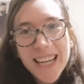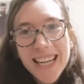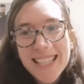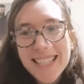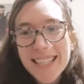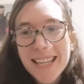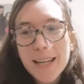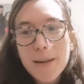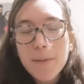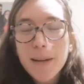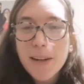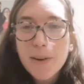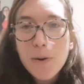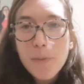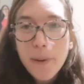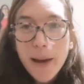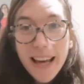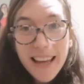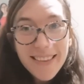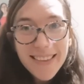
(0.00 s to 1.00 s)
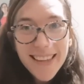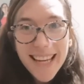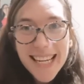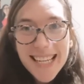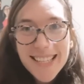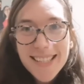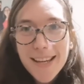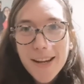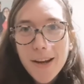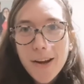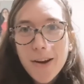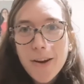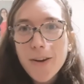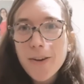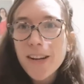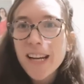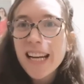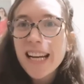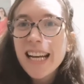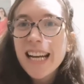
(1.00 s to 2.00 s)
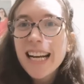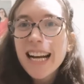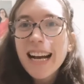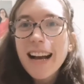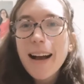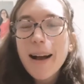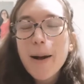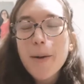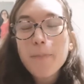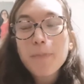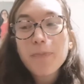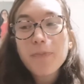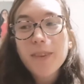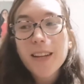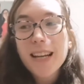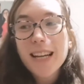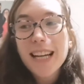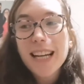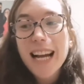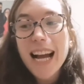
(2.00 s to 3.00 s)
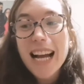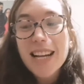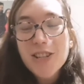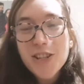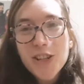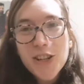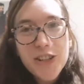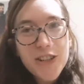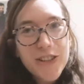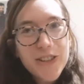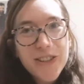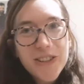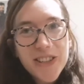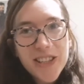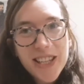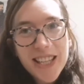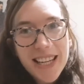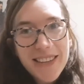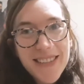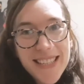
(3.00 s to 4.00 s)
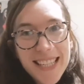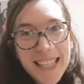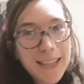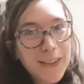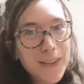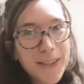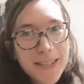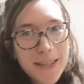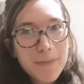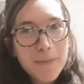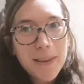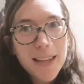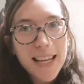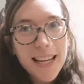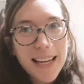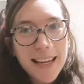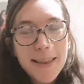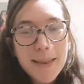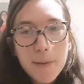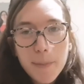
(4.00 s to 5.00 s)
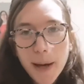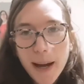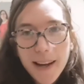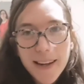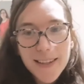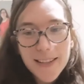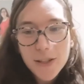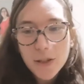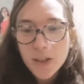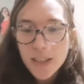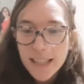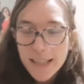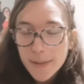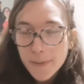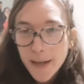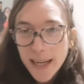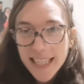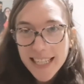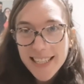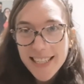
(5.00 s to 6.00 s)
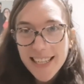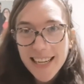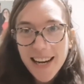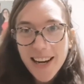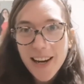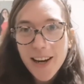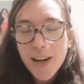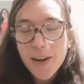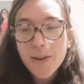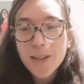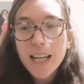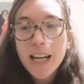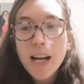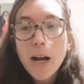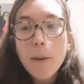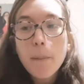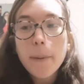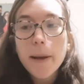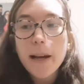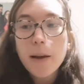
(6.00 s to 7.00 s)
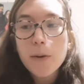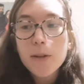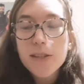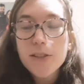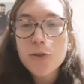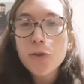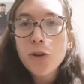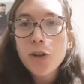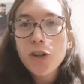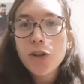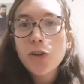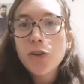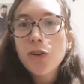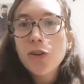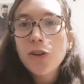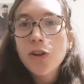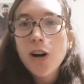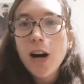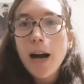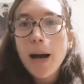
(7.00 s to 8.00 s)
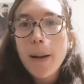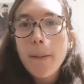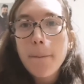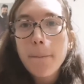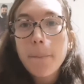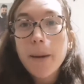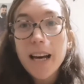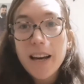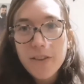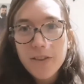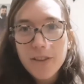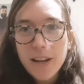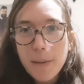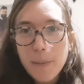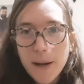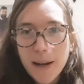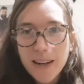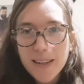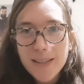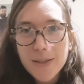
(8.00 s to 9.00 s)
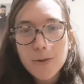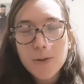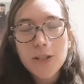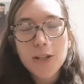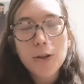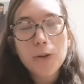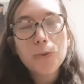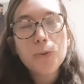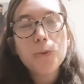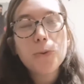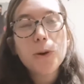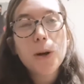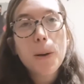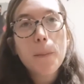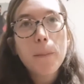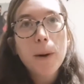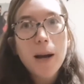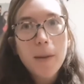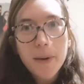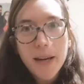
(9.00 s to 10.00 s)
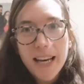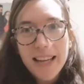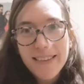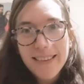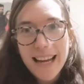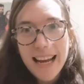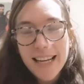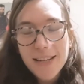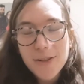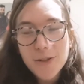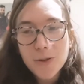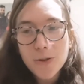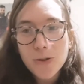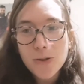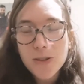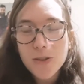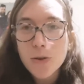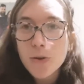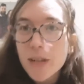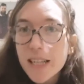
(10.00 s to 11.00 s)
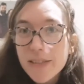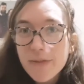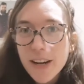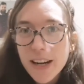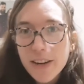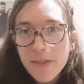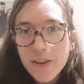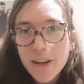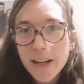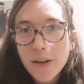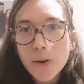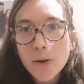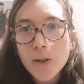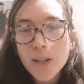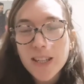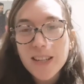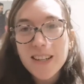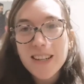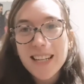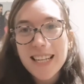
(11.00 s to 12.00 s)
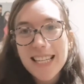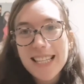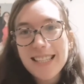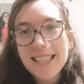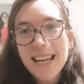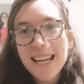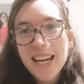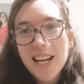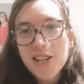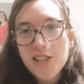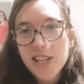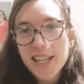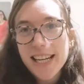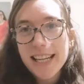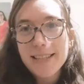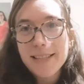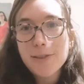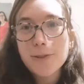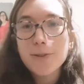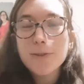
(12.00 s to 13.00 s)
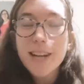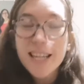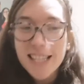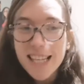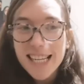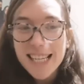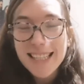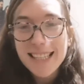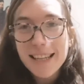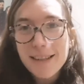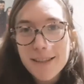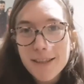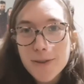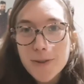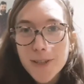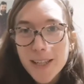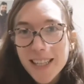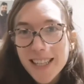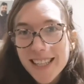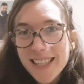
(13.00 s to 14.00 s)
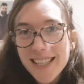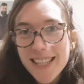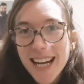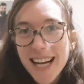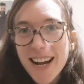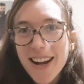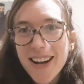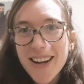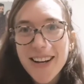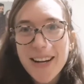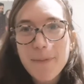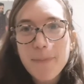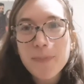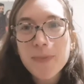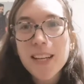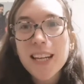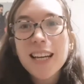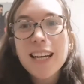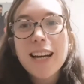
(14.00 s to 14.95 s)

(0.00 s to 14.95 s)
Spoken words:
It's going to be your birthday soon. As usual, there is a little something in the post on its way to you, but it's not your birthday parcel. So my birthday, Dawn's always very, very organised. She gets it all ready, sends it all in good time.